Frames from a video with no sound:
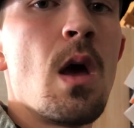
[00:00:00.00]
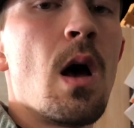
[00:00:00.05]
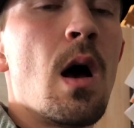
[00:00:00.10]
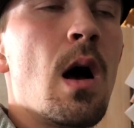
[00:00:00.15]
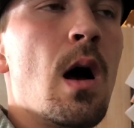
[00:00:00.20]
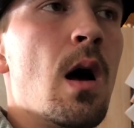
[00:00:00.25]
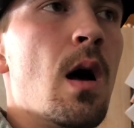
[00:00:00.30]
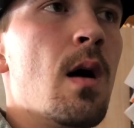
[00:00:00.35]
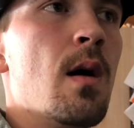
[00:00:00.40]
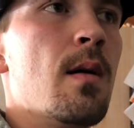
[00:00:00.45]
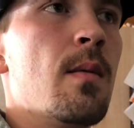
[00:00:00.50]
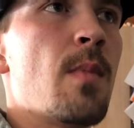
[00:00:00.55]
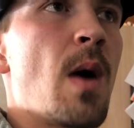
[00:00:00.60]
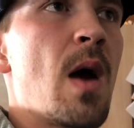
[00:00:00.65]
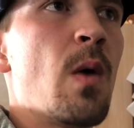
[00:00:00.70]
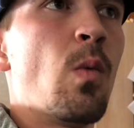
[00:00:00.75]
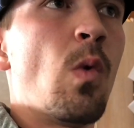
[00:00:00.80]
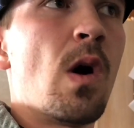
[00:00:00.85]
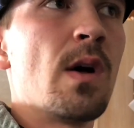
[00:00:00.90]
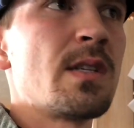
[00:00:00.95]
I
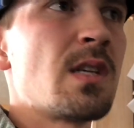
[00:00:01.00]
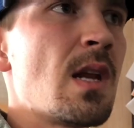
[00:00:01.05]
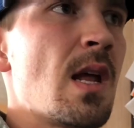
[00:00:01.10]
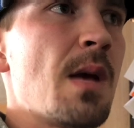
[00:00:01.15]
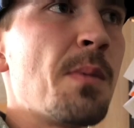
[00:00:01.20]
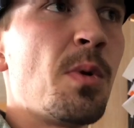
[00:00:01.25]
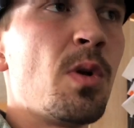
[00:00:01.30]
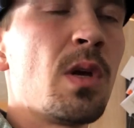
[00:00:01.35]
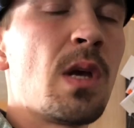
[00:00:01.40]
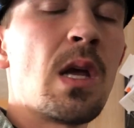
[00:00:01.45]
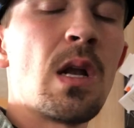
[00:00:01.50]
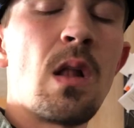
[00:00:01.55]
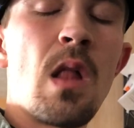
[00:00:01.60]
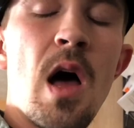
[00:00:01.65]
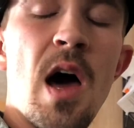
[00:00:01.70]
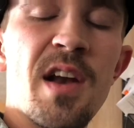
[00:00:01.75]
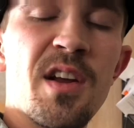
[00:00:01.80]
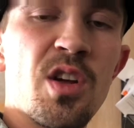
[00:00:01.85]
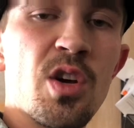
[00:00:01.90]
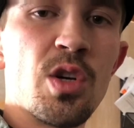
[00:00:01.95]
wasn't able to get a
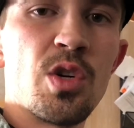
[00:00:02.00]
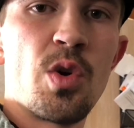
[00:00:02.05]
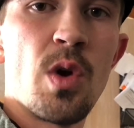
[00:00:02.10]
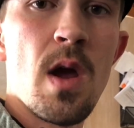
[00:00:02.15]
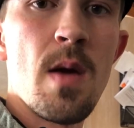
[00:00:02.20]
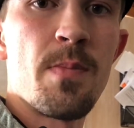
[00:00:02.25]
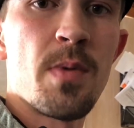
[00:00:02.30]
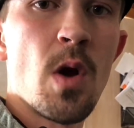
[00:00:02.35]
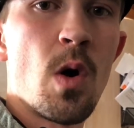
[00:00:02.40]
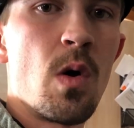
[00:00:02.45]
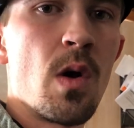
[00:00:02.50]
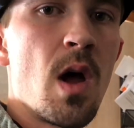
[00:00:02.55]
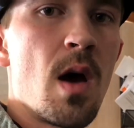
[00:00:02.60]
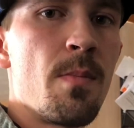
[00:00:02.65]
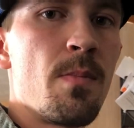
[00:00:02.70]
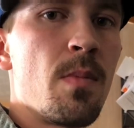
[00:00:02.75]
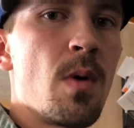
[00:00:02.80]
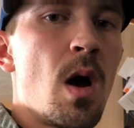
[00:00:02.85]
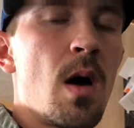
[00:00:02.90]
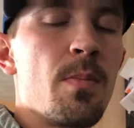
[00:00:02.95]
lot of good grip going
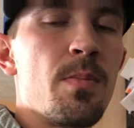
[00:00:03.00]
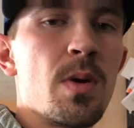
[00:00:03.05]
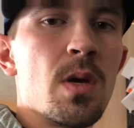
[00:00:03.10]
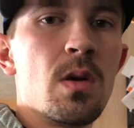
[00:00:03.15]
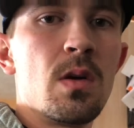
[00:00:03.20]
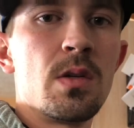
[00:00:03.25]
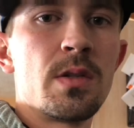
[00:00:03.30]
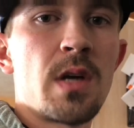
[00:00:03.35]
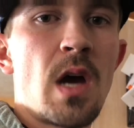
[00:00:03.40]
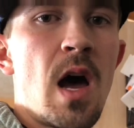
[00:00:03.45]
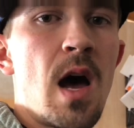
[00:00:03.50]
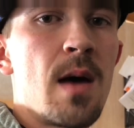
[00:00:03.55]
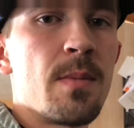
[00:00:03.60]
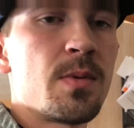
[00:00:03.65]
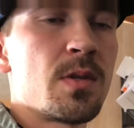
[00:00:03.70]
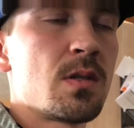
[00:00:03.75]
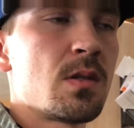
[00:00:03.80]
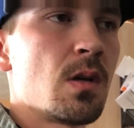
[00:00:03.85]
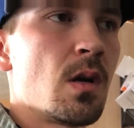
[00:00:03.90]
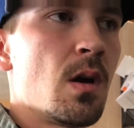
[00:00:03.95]
up
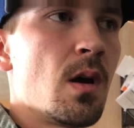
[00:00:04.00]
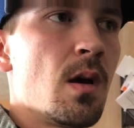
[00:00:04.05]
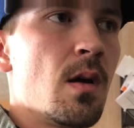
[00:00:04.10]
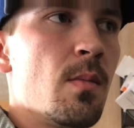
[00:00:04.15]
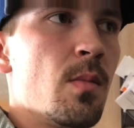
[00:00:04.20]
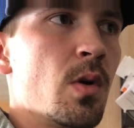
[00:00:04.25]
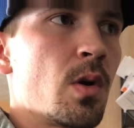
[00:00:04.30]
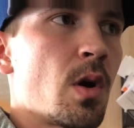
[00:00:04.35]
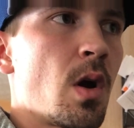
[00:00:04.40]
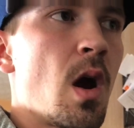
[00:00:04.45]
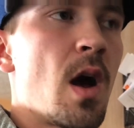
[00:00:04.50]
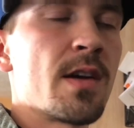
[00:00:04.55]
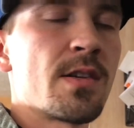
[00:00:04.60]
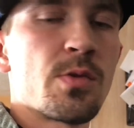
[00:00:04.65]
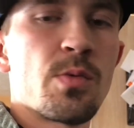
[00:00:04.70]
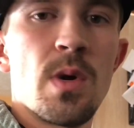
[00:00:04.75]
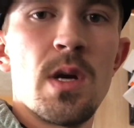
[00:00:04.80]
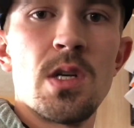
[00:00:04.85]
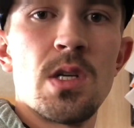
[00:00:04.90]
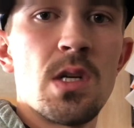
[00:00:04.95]
hilltops, across
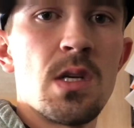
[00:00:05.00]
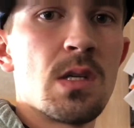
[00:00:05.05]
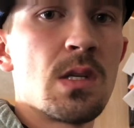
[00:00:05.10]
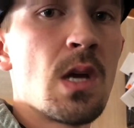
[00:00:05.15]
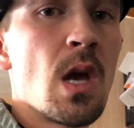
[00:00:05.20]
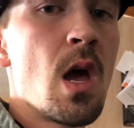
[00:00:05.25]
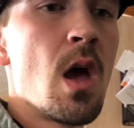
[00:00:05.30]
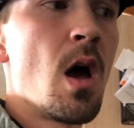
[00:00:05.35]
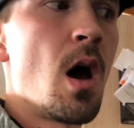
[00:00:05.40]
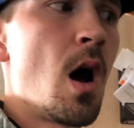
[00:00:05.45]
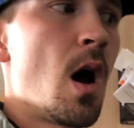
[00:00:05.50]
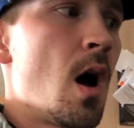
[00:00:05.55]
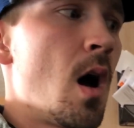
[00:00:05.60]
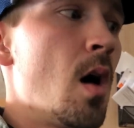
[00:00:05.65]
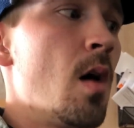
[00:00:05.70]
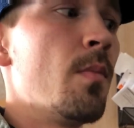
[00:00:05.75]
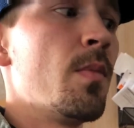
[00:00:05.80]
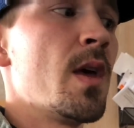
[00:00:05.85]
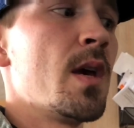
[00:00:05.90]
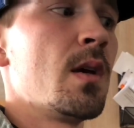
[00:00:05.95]
ridges.
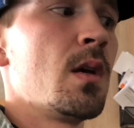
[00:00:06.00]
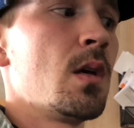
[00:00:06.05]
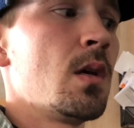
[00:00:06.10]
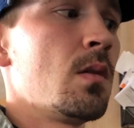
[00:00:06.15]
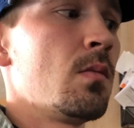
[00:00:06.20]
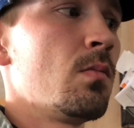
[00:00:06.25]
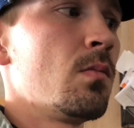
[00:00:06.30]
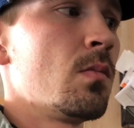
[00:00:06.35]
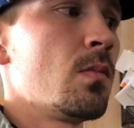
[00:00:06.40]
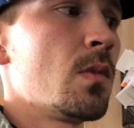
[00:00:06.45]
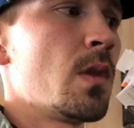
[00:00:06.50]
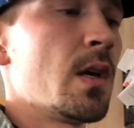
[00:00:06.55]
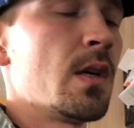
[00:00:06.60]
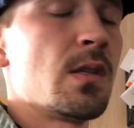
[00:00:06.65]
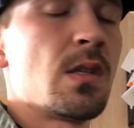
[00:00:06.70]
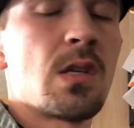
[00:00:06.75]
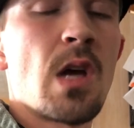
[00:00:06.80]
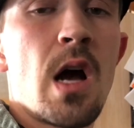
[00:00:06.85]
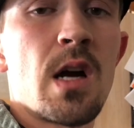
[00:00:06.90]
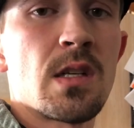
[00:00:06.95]
They
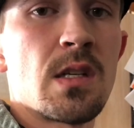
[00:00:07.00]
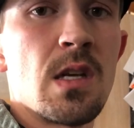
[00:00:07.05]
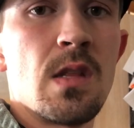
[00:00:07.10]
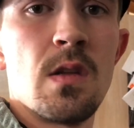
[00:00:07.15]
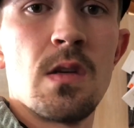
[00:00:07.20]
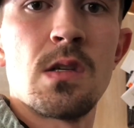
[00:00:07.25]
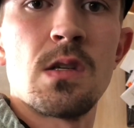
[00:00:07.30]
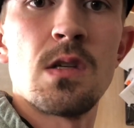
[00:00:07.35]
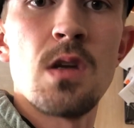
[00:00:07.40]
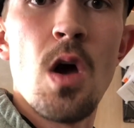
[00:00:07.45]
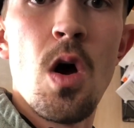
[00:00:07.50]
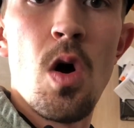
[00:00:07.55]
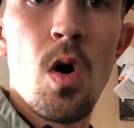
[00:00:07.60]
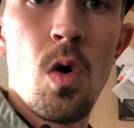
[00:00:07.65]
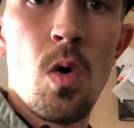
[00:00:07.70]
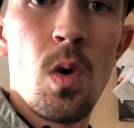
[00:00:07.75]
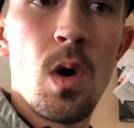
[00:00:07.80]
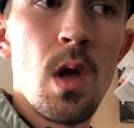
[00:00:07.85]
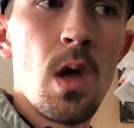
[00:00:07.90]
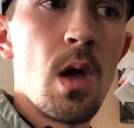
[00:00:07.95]
sucked in the
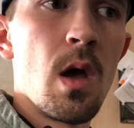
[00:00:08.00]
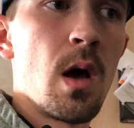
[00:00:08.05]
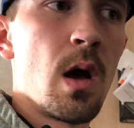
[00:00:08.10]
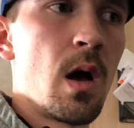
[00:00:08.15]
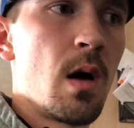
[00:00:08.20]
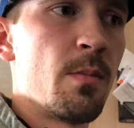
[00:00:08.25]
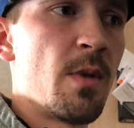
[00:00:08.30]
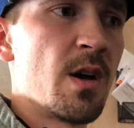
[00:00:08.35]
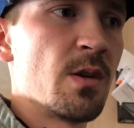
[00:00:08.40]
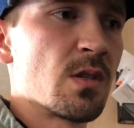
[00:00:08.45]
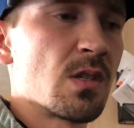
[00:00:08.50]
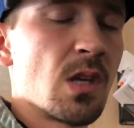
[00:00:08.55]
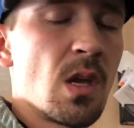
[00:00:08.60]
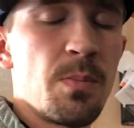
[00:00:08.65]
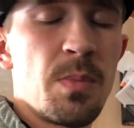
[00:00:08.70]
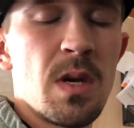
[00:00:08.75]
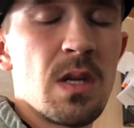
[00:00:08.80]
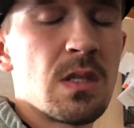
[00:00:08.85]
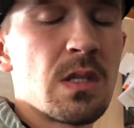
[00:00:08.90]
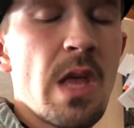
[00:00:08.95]
snow. I was
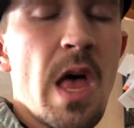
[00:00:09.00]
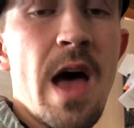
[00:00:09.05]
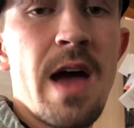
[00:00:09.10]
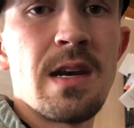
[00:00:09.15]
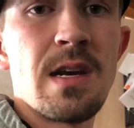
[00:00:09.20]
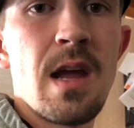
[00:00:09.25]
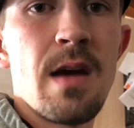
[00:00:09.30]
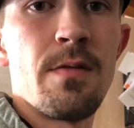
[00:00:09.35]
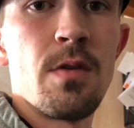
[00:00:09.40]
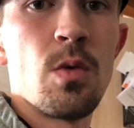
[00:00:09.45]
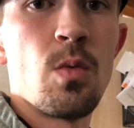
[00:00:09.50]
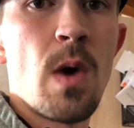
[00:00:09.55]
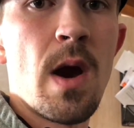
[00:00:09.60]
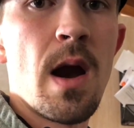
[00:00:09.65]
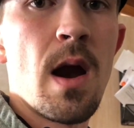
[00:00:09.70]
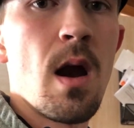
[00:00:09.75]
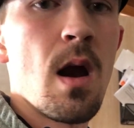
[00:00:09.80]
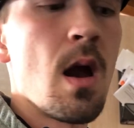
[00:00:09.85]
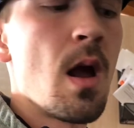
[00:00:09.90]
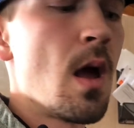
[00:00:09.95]
slipping and sliding
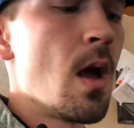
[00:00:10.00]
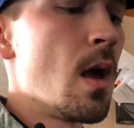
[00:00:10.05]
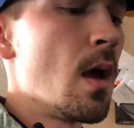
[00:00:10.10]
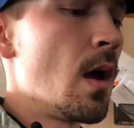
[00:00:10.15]
everywhere.